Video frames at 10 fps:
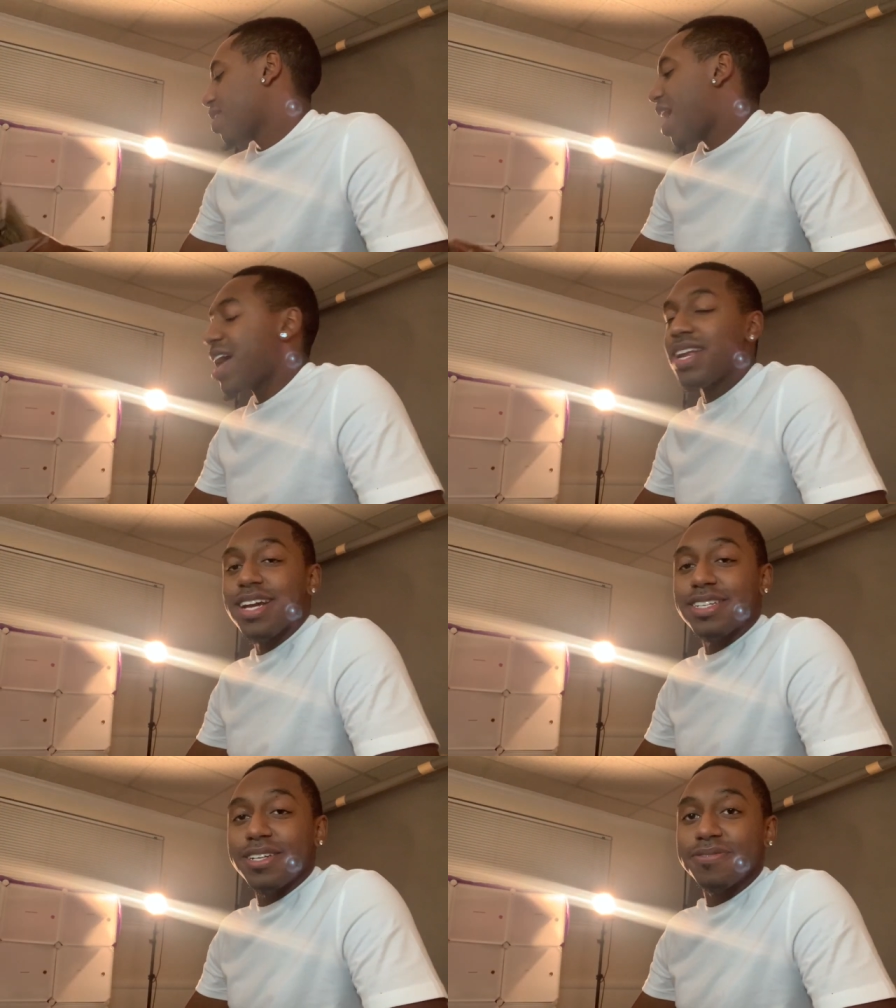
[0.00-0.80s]
I
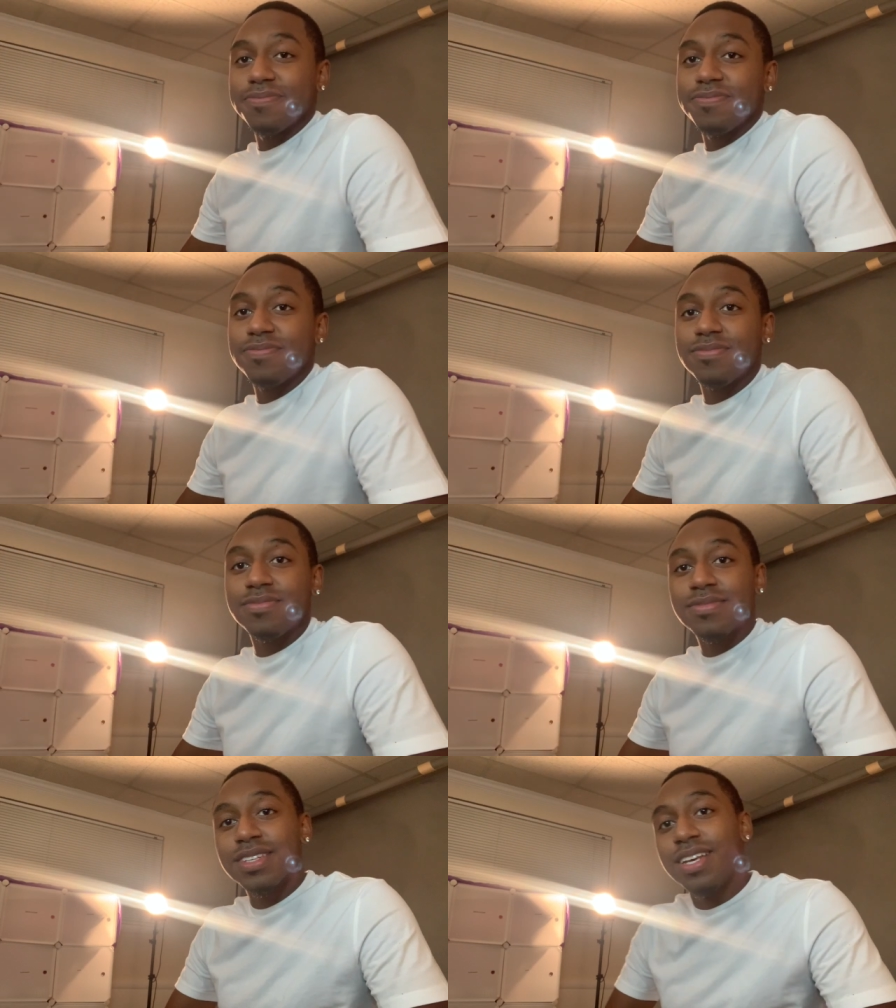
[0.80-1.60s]
liked it.
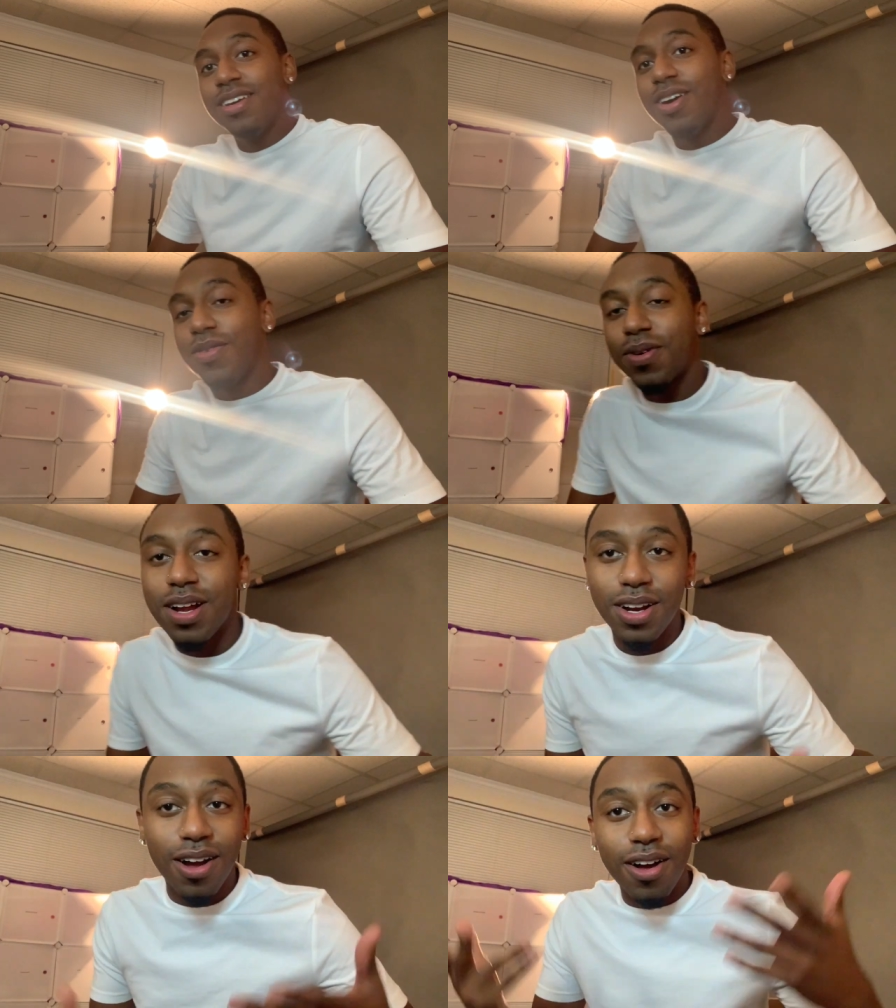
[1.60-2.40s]
Overall,
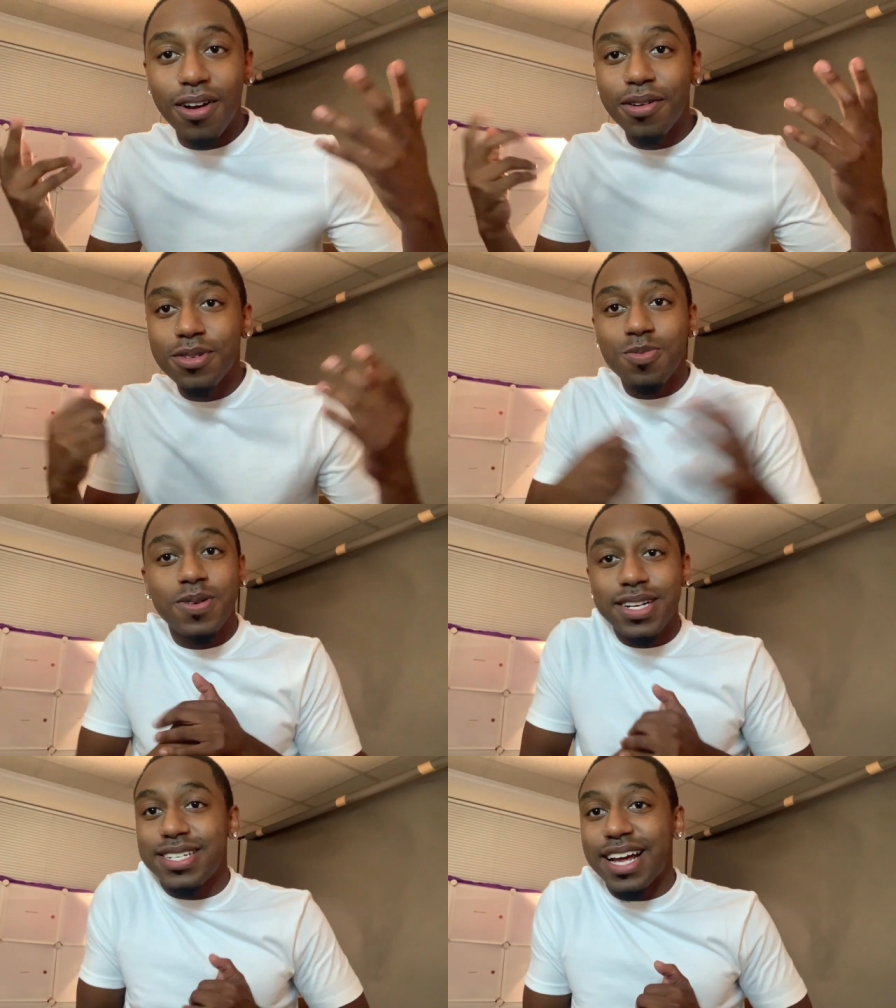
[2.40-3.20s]
the haul was
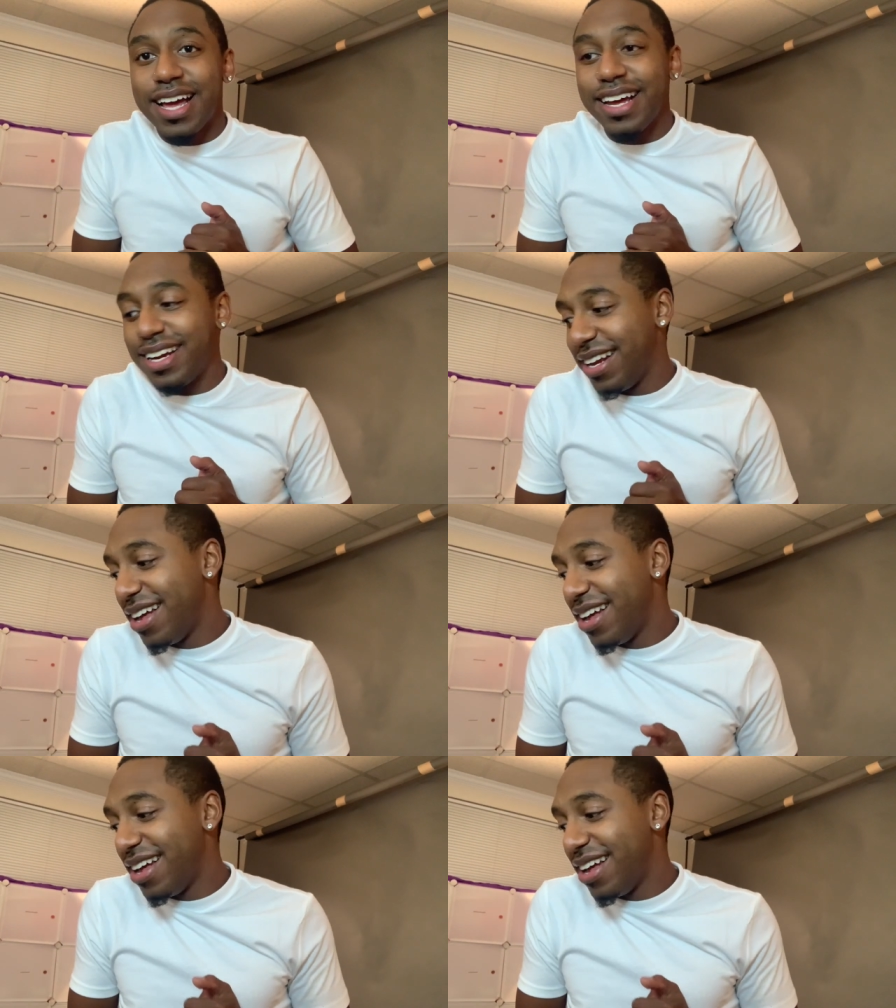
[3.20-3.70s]
pretty tight.